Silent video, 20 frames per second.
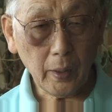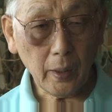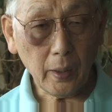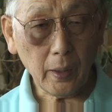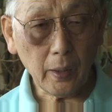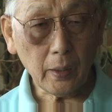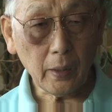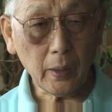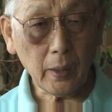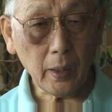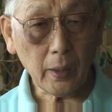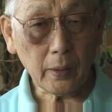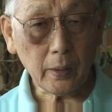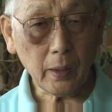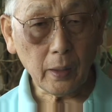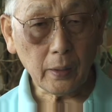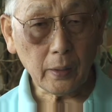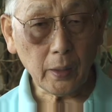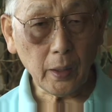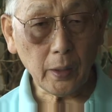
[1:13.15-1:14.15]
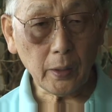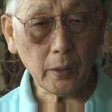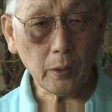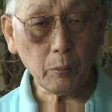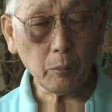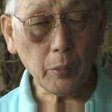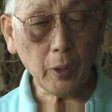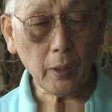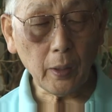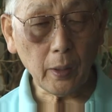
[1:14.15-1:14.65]
in not
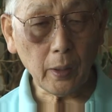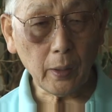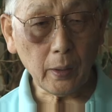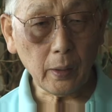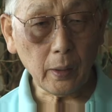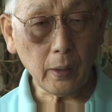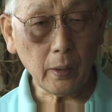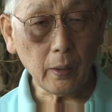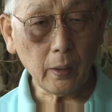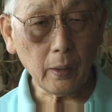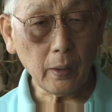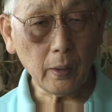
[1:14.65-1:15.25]
changing uh, the,